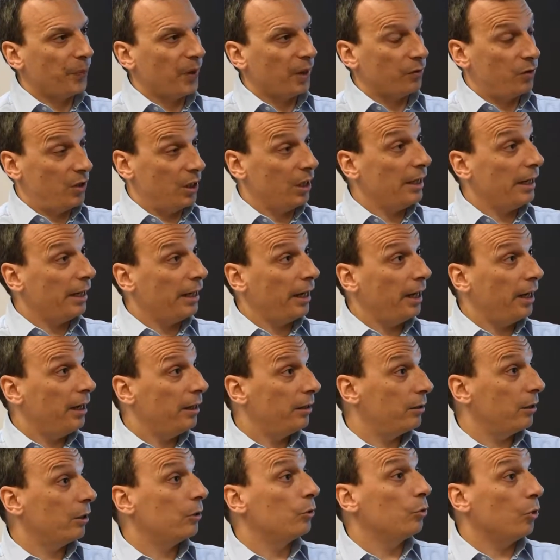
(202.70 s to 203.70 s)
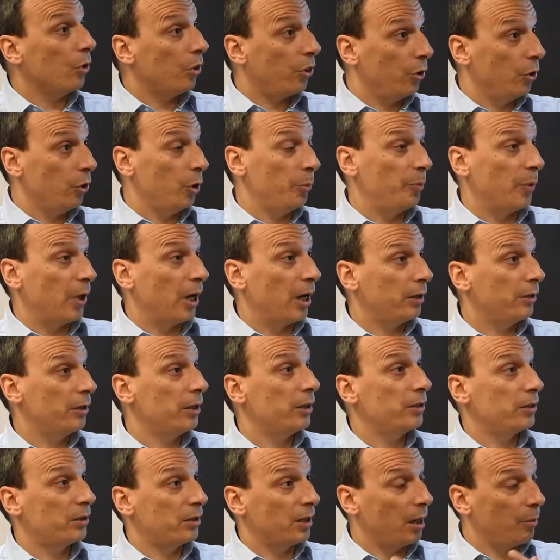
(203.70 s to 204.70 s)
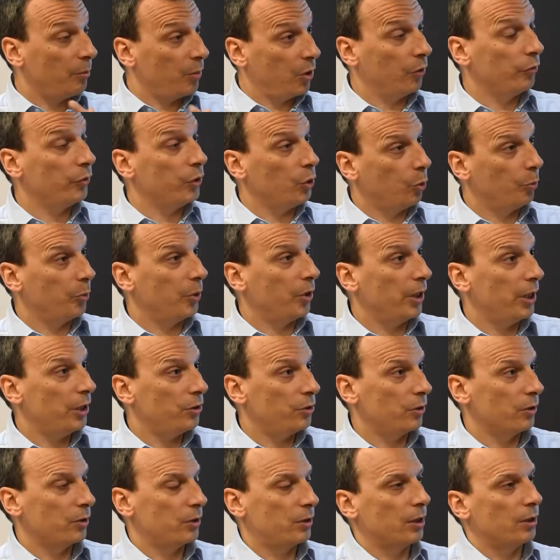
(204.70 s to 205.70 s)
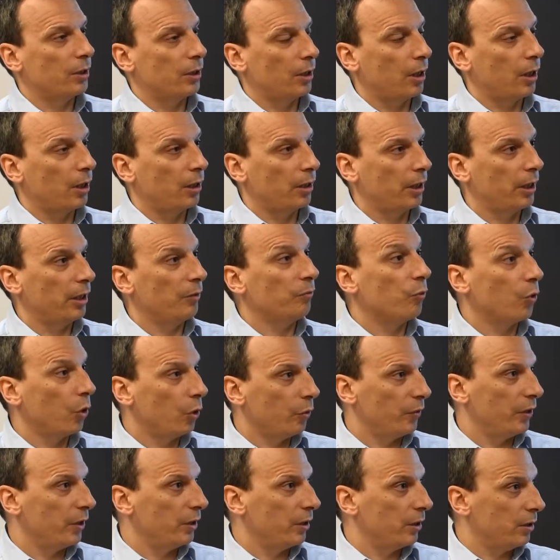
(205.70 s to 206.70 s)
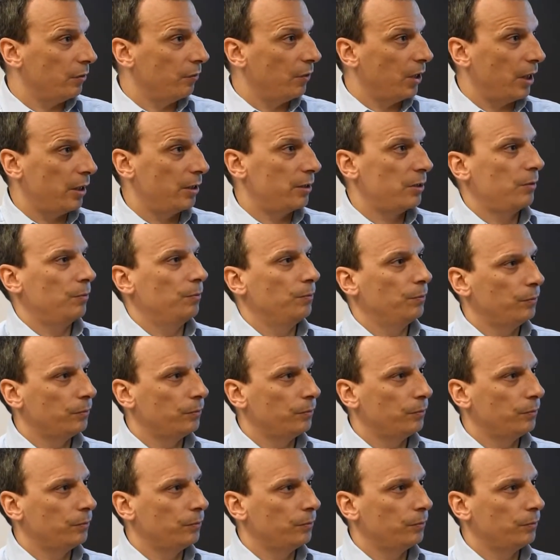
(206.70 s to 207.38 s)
delegate to third parties some of the operations that are involved in the device.